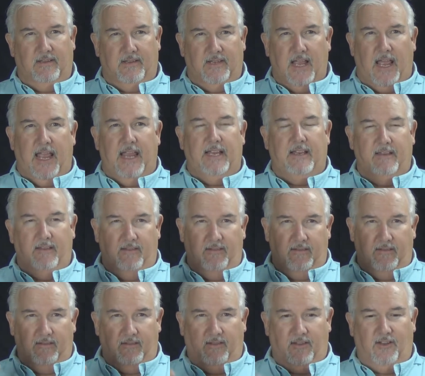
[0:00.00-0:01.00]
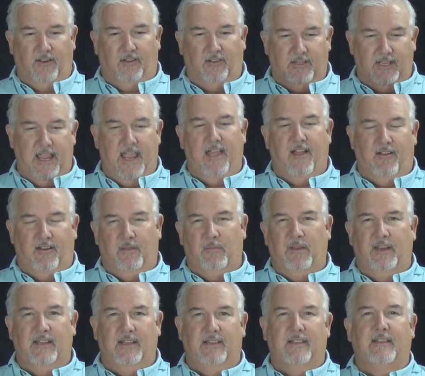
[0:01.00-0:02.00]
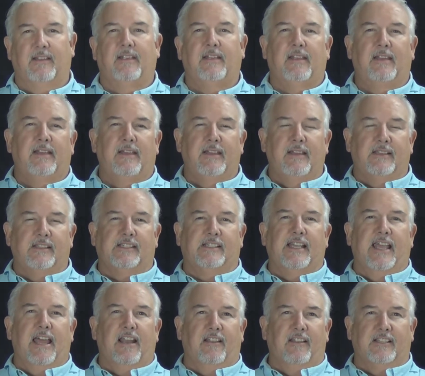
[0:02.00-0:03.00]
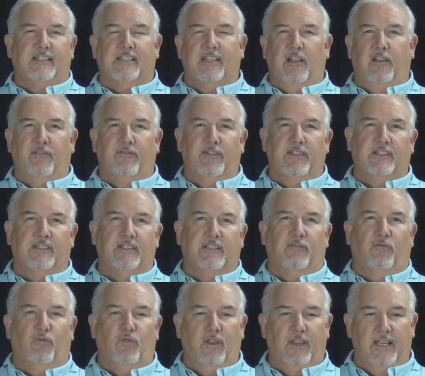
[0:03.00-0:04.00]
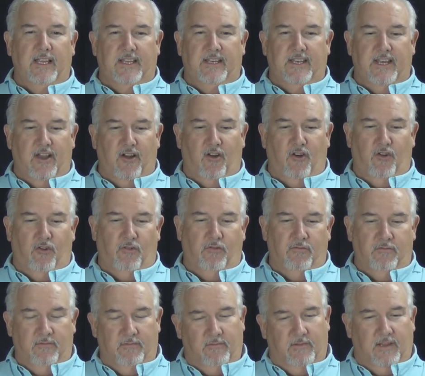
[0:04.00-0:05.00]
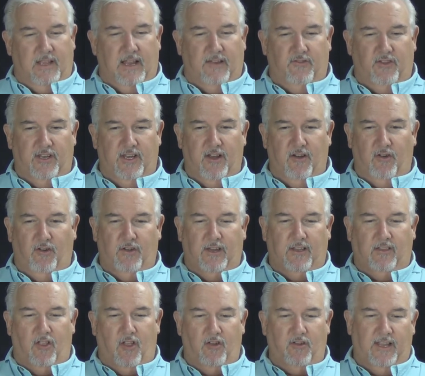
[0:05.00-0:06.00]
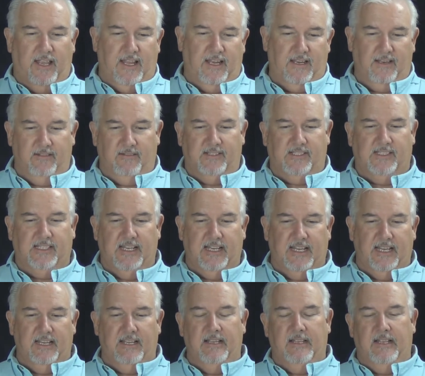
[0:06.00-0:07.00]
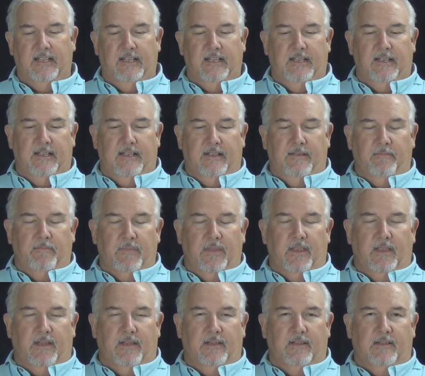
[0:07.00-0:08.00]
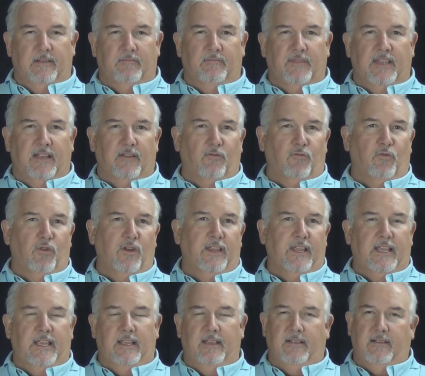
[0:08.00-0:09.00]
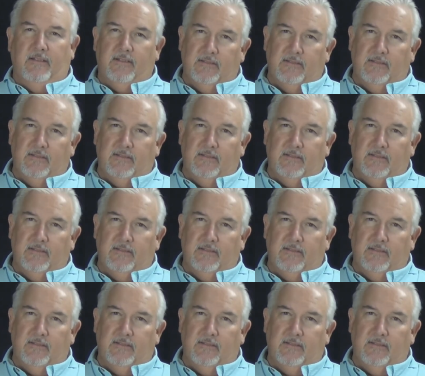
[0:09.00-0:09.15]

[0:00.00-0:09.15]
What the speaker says: tight little town. I mean, Seattle itself is really a narrow, elongated city that really,